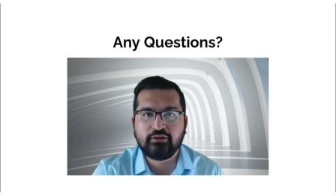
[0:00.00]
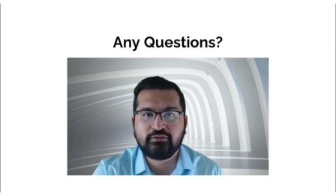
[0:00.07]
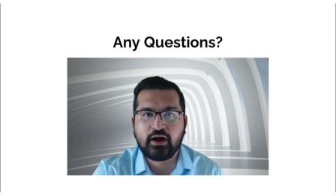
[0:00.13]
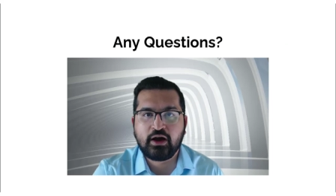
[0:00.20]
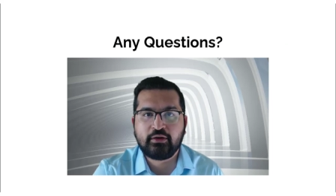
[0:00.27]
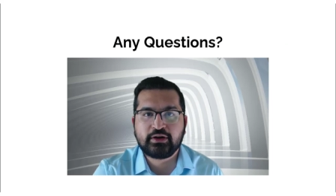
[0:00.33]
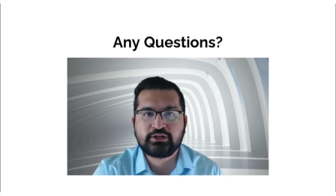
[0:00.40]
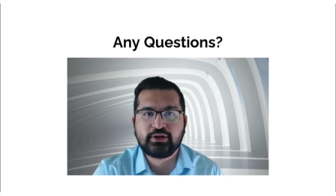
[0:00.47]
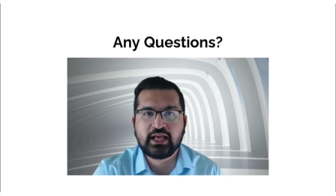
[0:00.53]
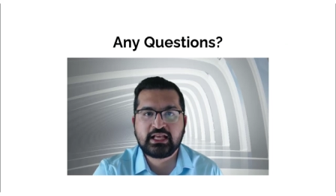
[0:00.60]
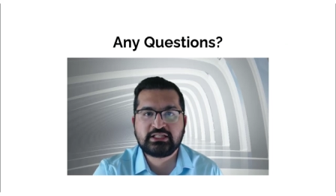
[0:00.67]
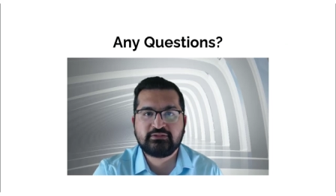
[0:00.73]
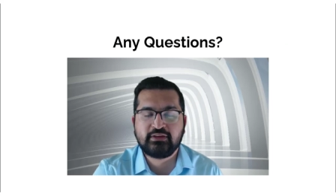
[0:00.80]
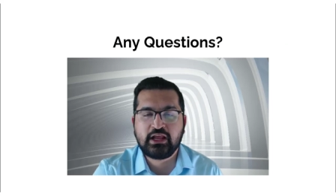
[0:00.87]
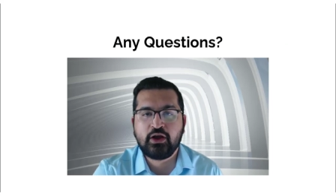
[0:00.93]
our
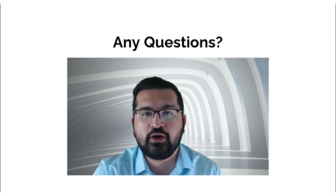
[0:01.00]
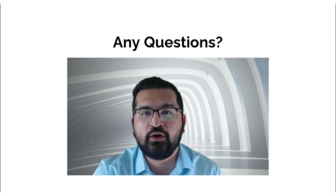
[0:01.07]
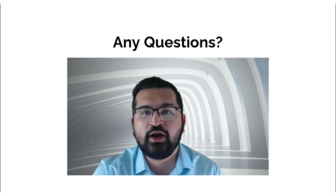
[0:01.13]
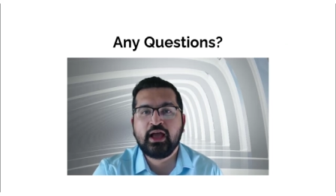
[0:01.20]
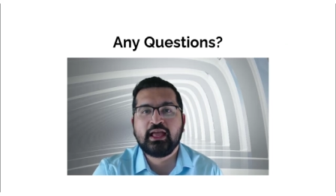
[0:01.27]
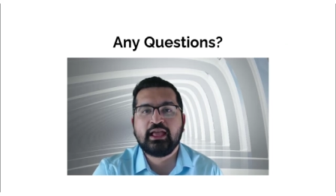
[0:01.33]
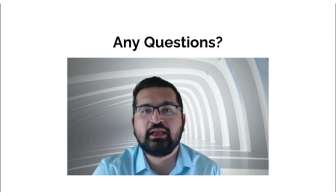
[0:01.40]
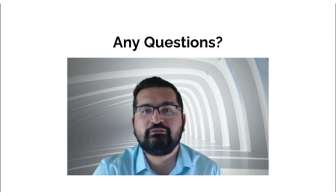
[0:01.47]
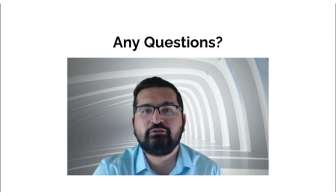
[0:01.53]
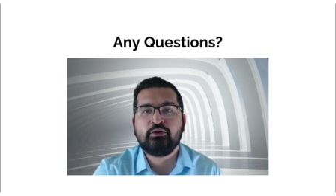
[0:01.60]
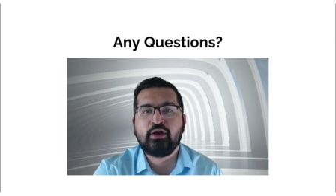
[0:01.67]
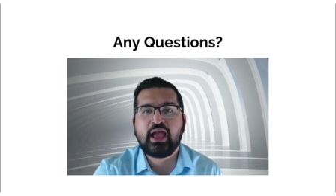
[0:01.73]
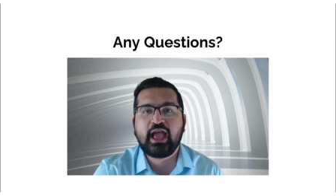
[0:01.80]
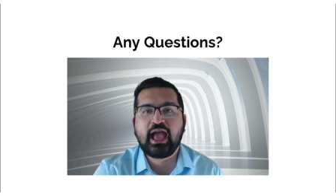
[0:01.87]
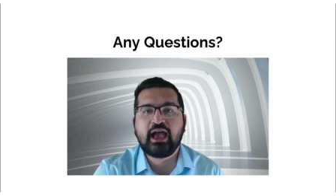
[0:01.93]
today's video. If
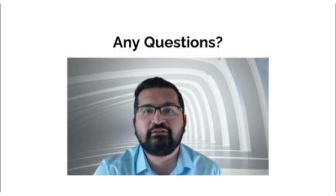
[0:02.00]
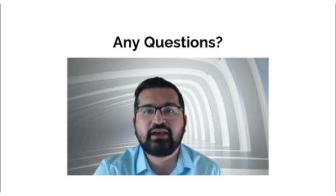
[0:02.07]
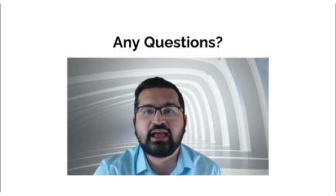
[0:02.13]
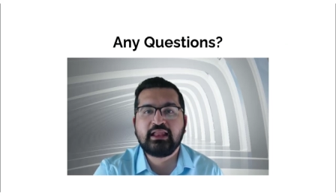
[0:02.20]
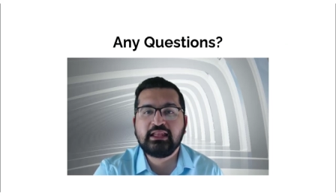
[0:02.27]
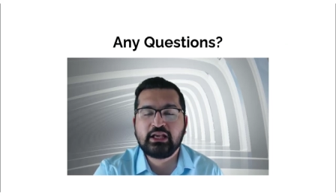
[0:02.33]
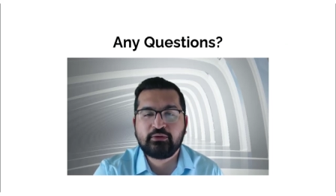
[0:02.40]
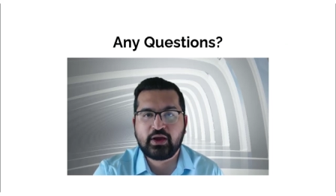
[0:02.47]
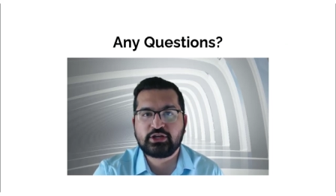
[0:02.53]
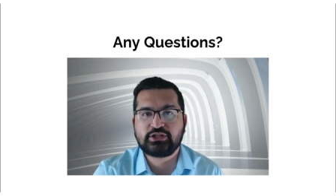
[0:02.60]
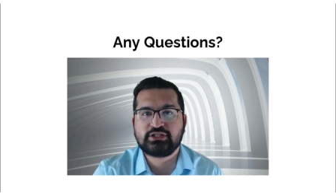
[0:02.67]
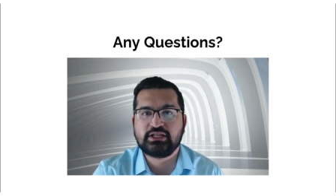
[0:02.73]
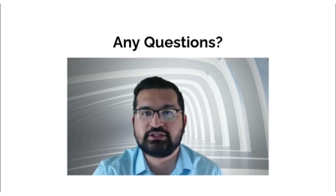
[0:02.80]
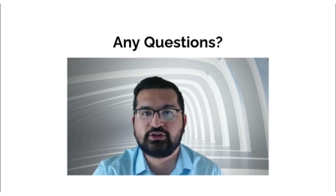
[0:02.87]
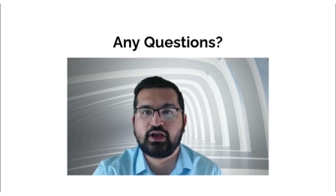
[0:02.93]
you have any
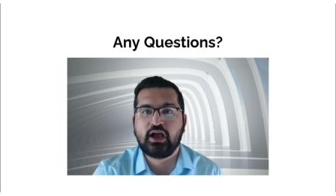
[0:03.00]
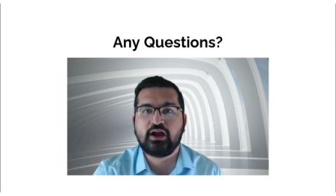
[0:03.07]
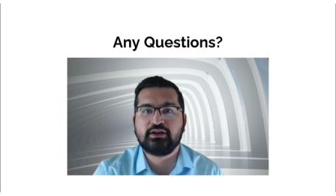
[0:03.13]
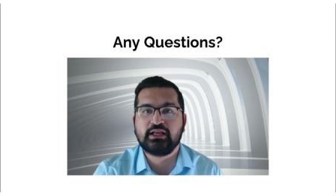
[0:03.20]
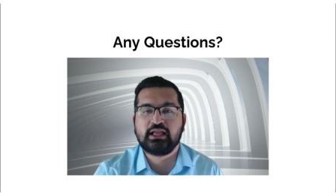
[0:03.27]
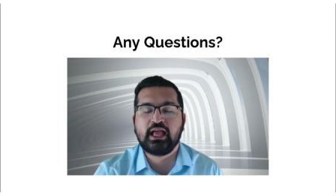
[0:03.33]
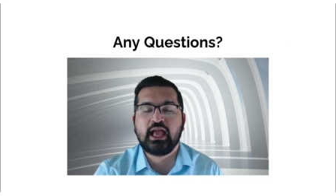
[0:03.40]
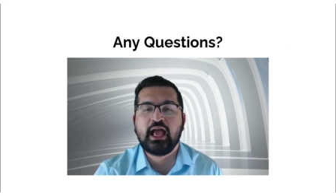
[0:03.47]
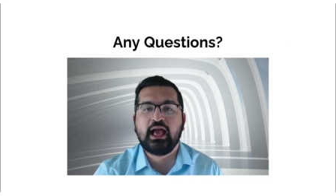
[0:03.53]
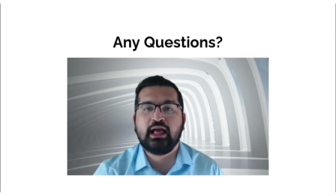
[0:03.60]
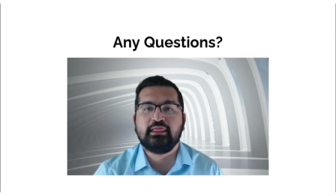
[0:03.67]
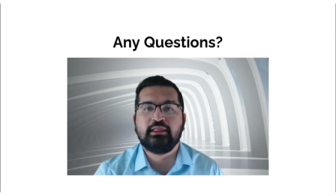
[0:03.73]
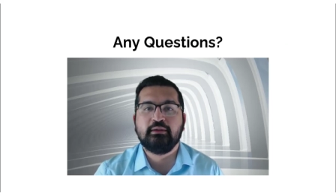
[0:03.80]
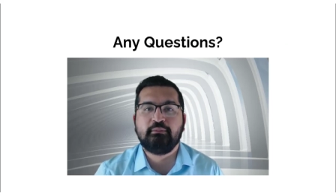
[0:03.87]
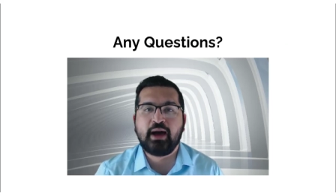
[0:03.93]
questions regarding
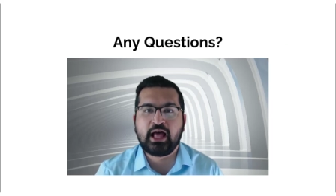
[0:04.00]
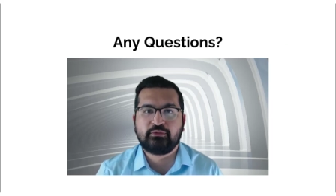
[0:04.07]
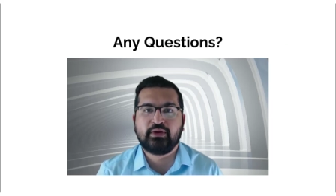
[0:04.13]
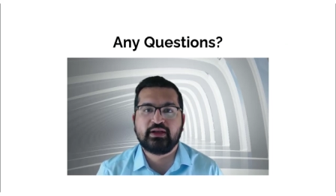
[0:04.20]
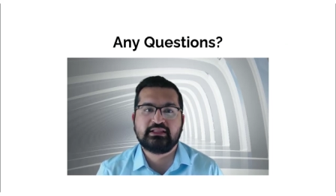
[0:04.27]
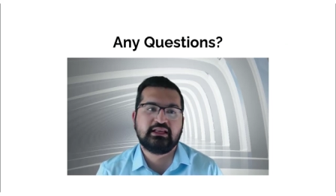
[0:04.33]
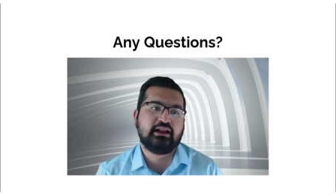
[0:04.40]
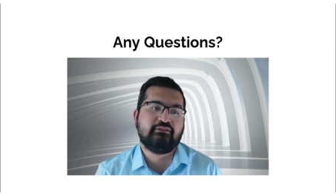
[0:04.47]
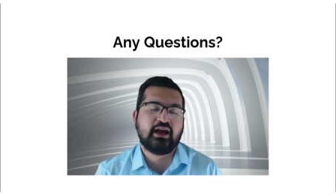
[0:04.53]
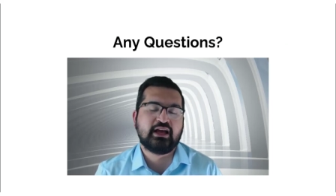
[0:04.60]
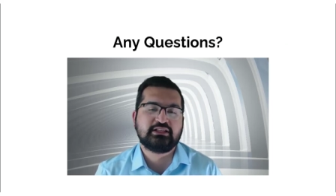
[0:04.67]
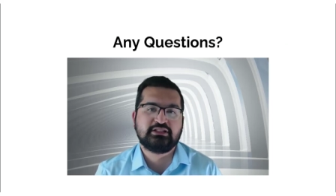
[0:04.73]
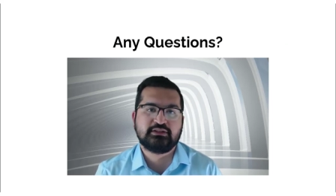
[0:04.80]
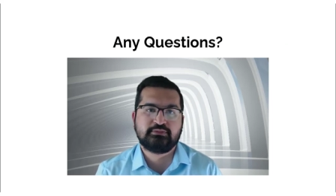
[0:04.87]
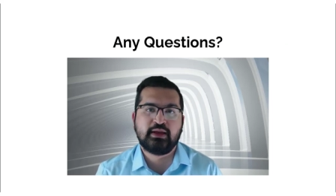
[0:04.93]
the pathway that I
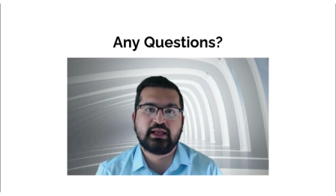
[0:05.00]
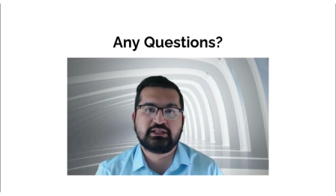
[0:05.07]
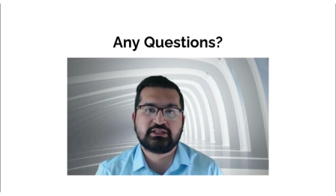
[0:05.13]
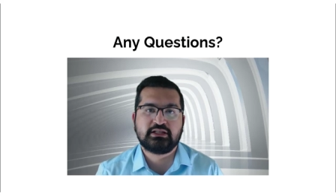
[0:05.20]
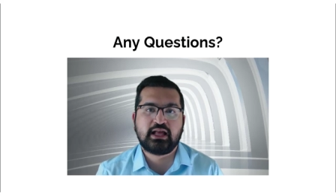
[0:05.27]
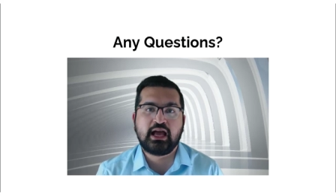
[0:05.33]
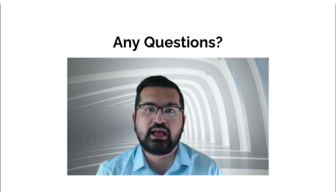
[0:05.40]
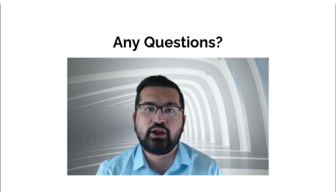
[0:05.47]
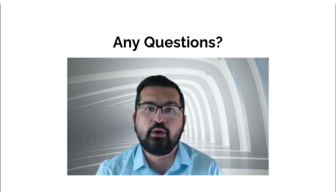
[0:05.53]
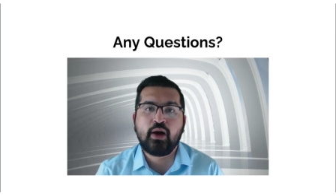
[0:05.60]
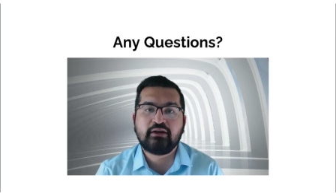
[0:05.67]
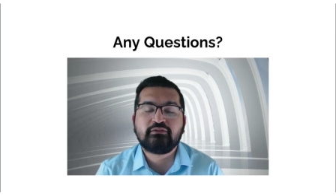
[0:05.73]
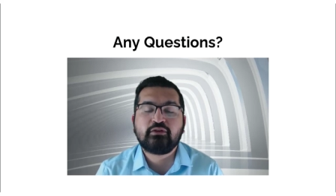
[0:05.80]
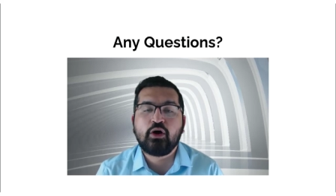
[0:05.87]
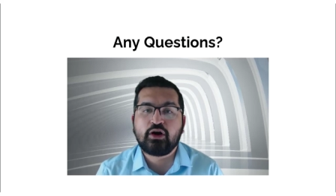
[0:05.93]
just mentioned, I know
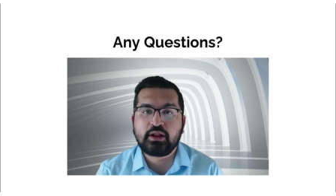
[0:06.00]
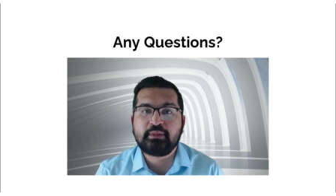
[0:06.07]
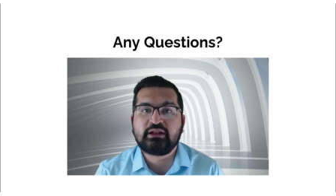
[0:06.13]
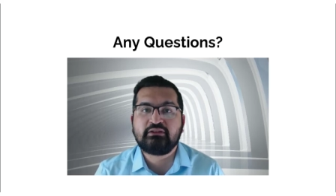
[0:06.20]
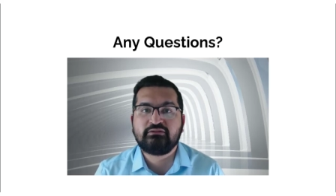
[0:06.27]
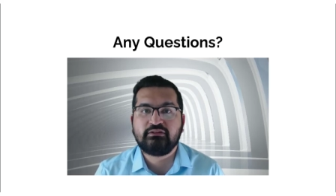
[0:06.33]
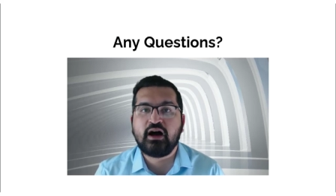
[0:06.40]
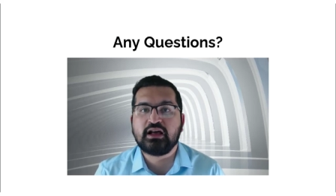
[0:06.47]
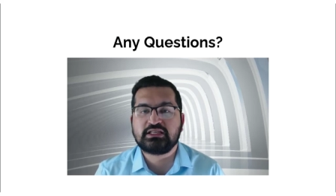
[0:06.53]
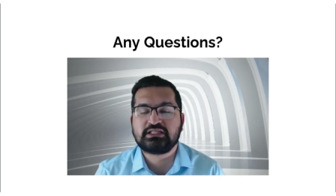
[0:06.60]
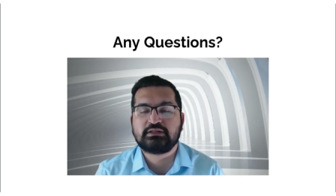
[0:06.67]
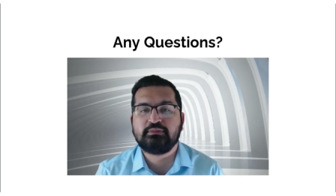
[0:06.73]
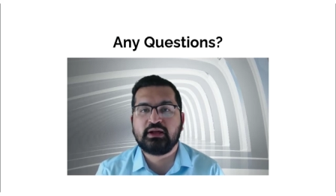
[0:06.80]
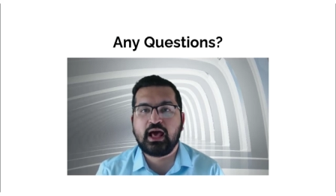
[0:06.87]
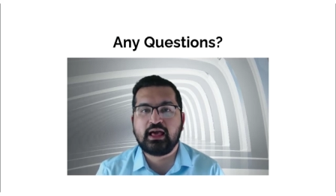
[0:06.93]
I've gone a bit
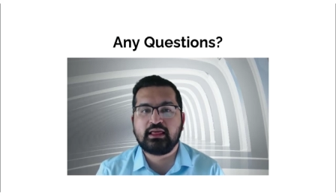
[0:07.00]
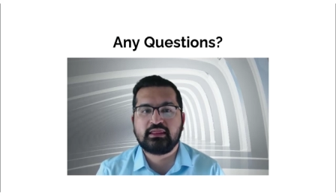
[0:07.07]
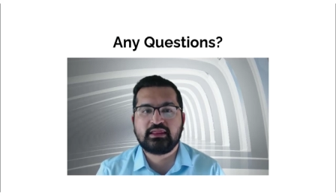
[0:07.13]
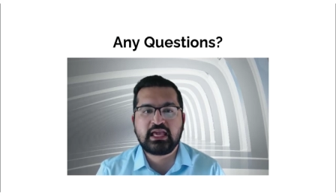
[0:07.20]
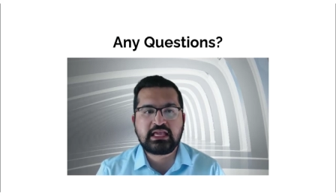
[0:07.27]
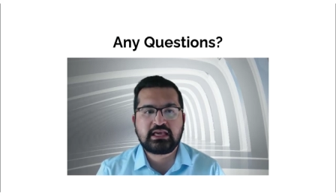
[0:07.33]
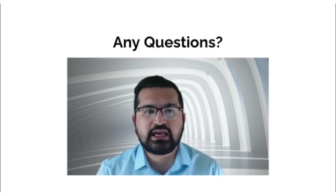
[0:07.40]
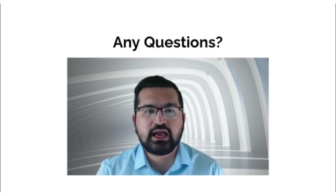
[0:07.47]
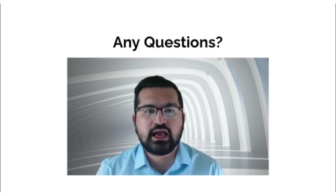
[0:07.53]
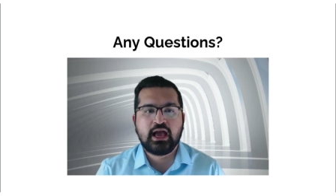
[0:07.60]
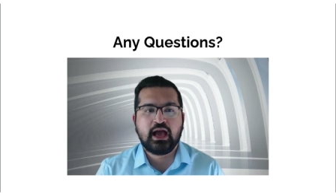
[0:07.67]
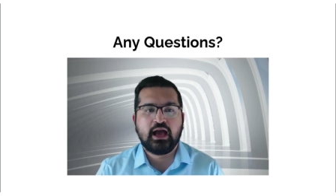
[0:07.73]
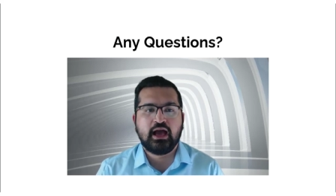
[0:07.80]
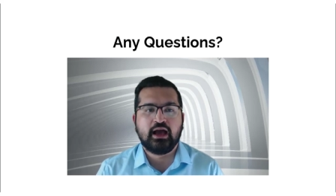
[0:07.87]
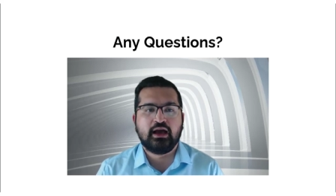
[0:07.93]
fast, but I think
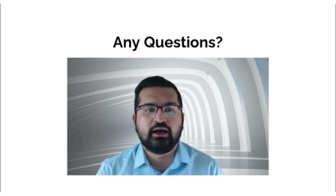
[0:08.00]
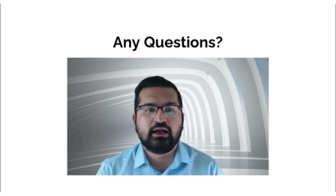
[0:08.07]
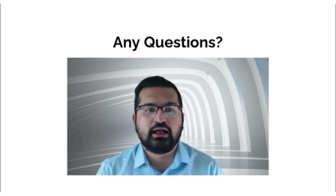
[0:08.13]
uh,